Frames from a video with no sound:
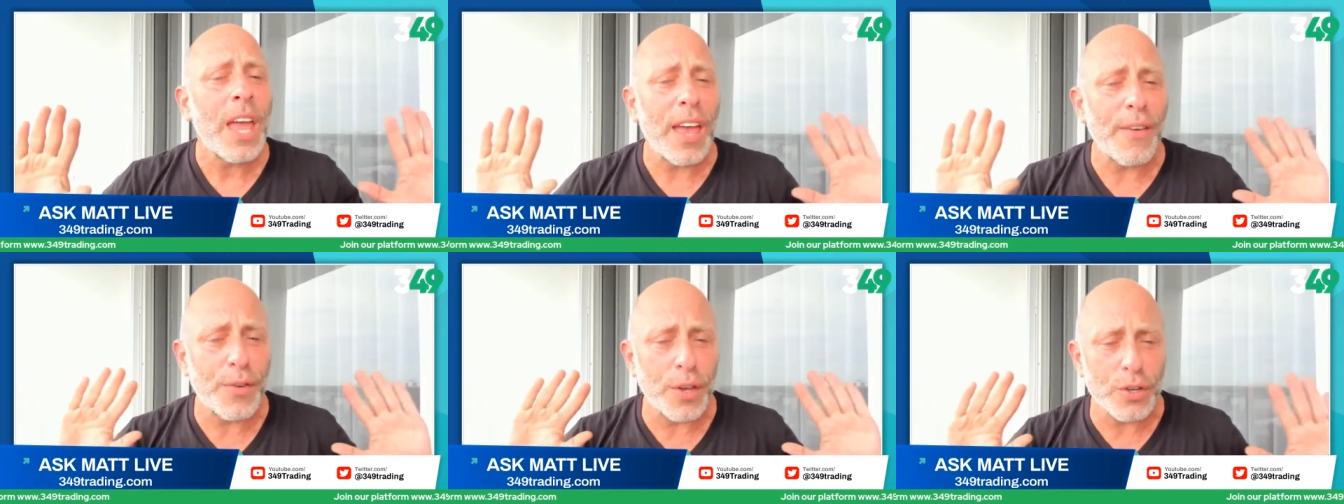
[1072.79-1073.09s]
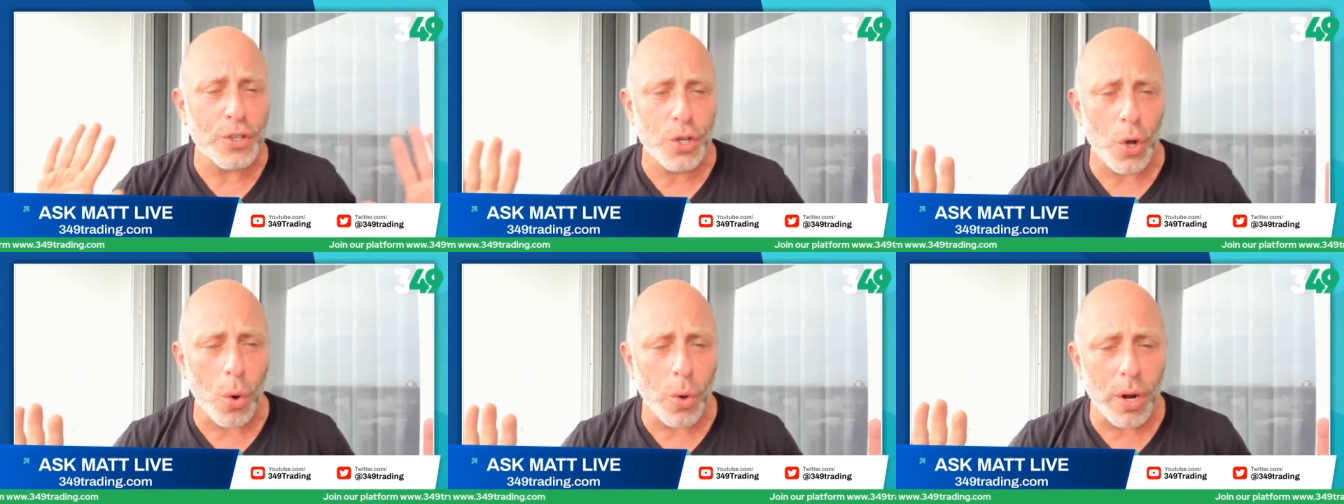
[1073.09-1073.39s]
If
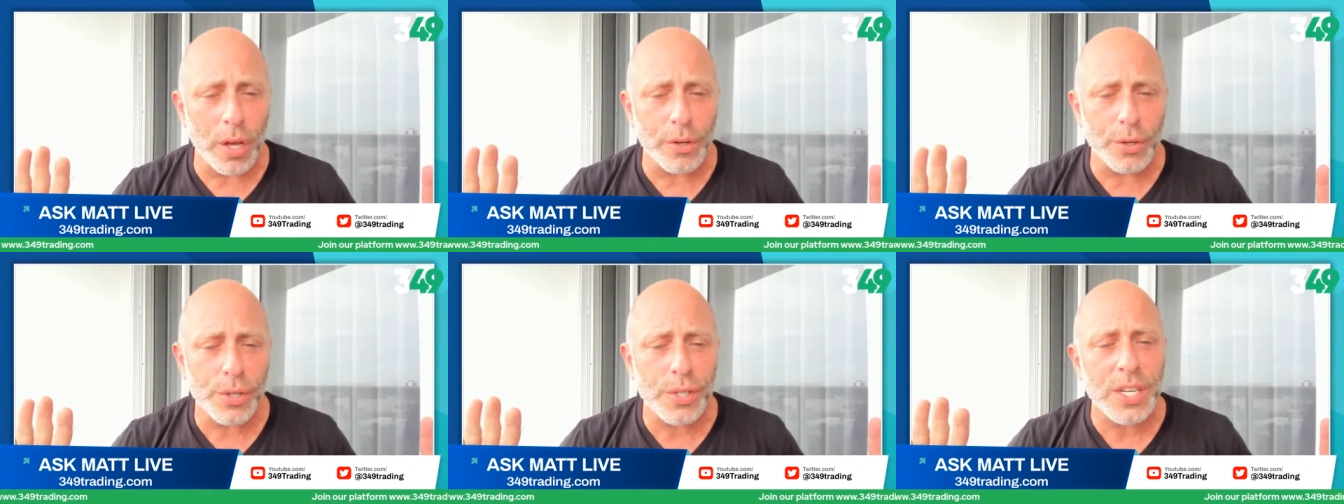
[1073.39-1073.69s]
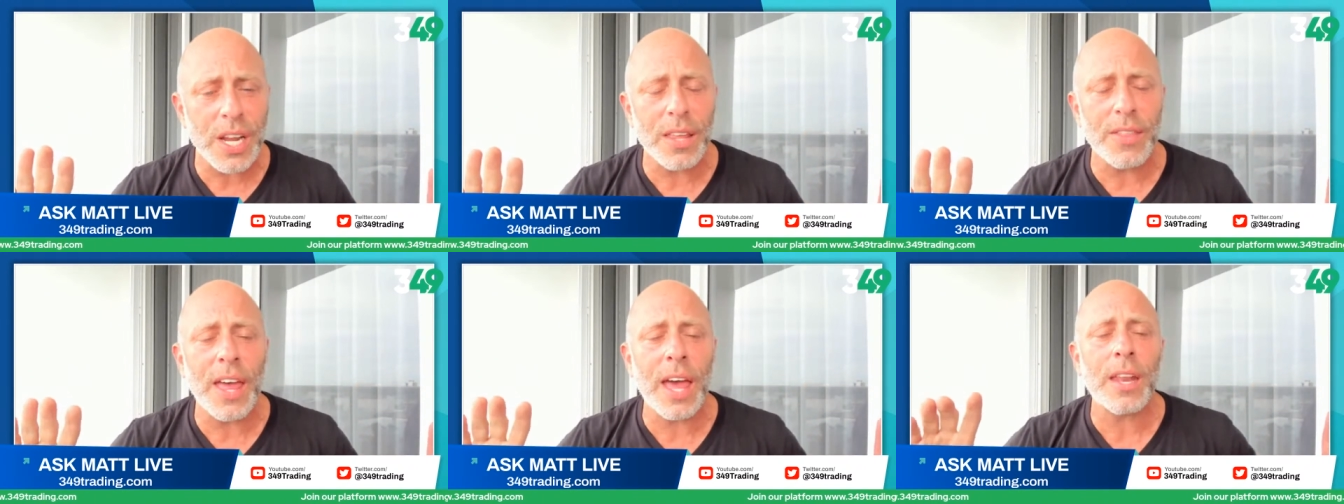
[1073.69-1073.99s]
you don't
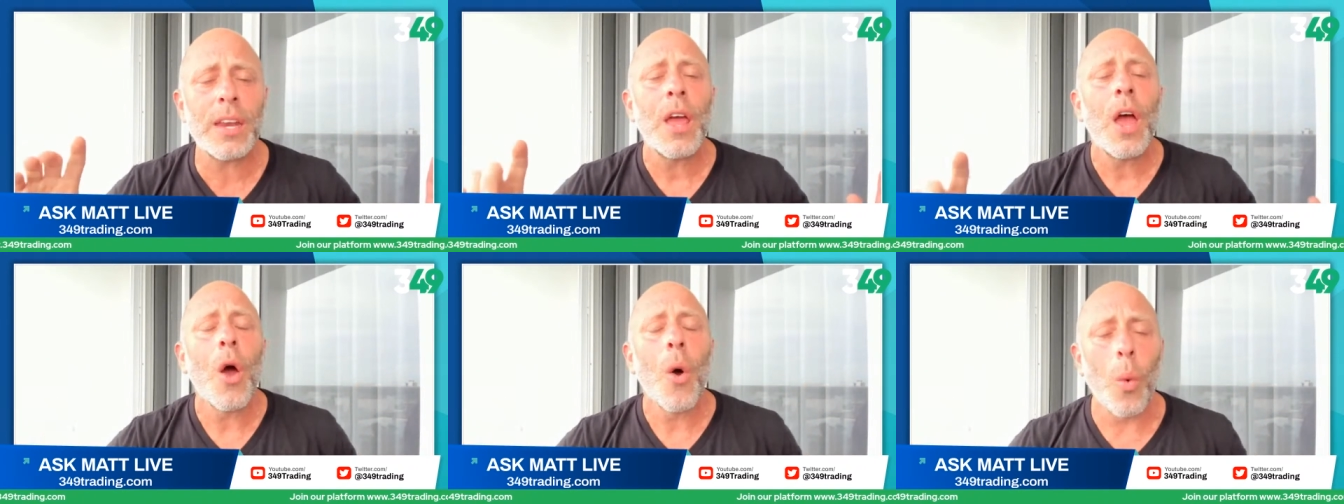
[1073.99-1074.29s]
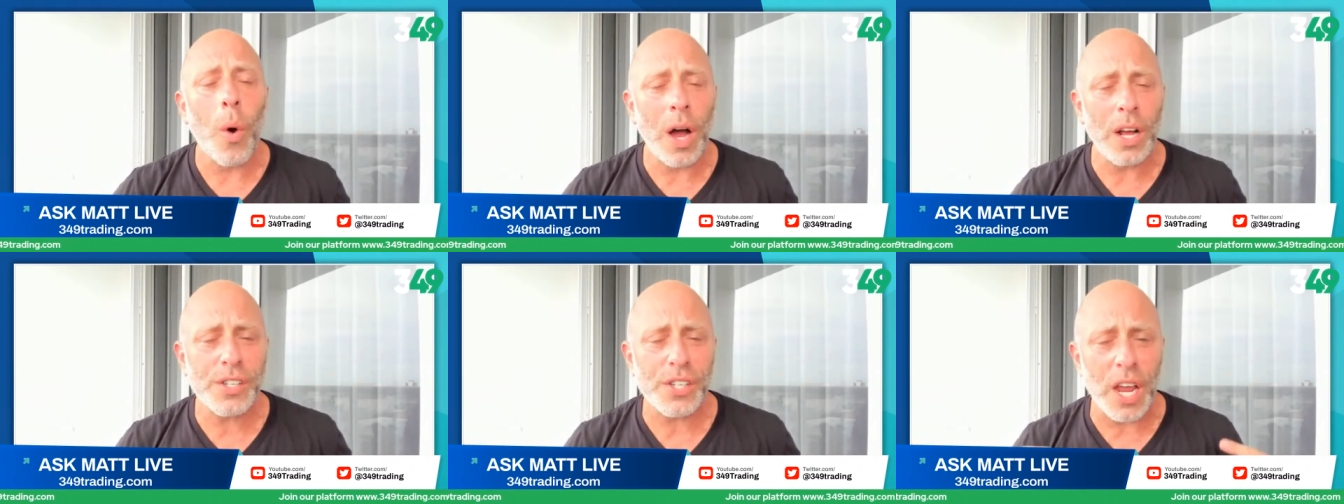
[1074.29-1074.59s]
understand that,
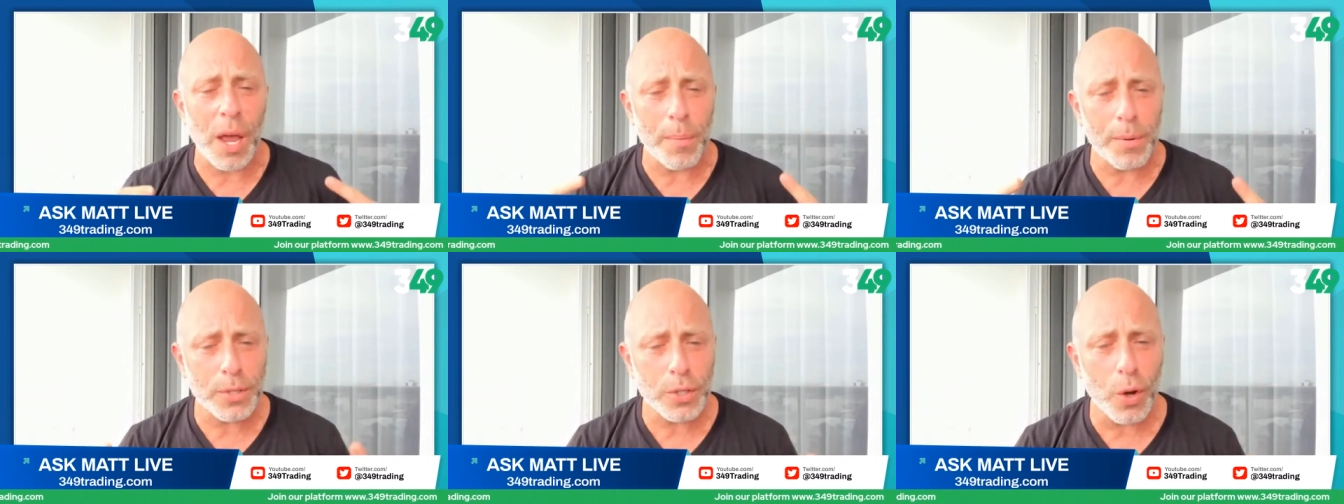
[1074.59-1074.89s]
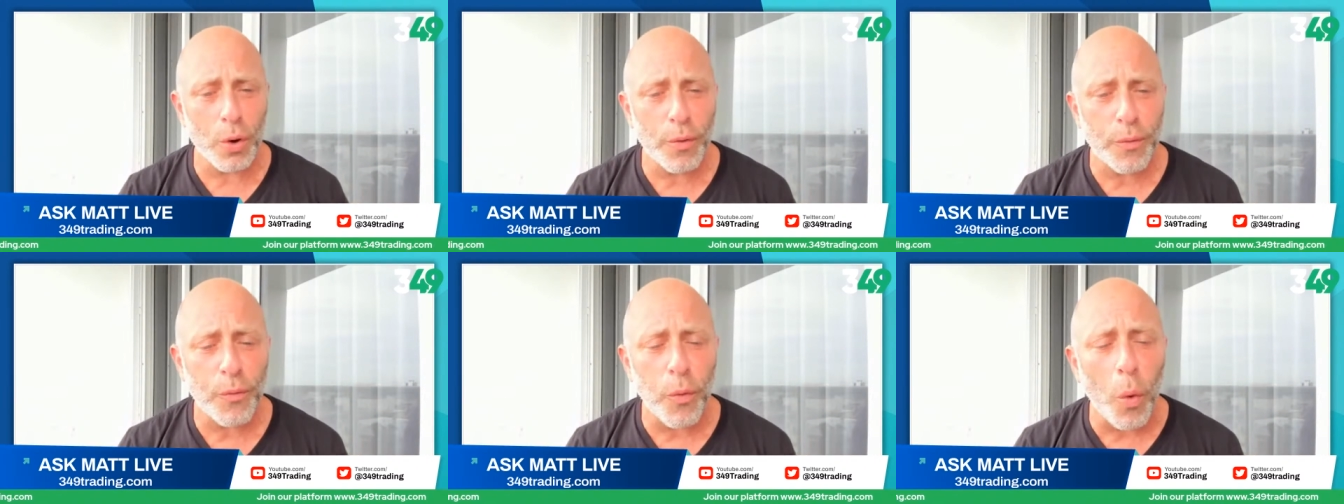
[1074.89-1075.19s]
watch
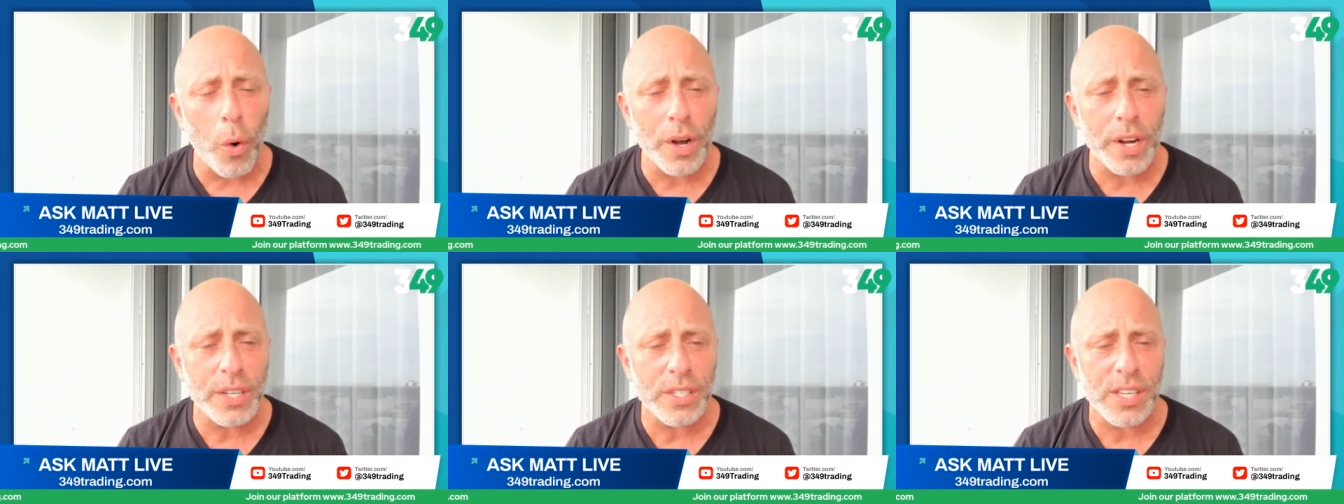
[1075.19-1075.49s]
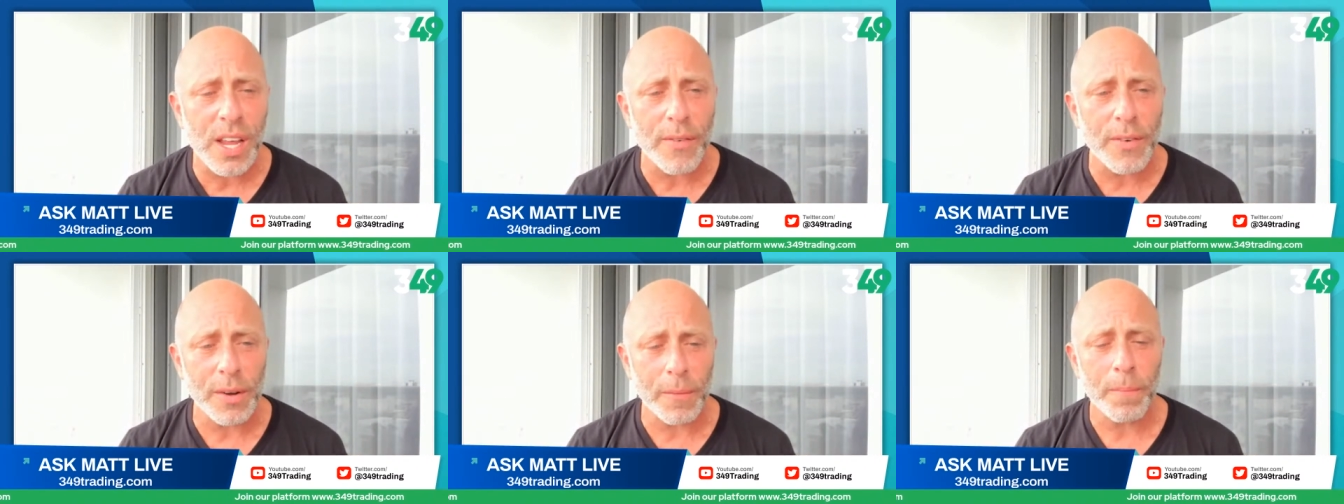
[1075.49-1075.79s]
episode
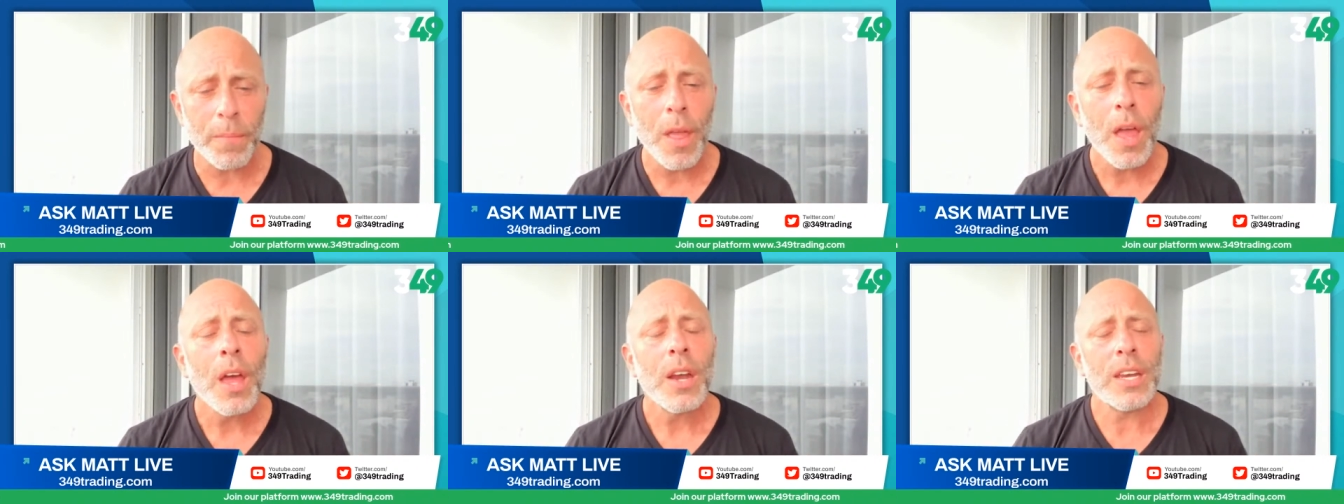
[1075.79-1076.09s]
47.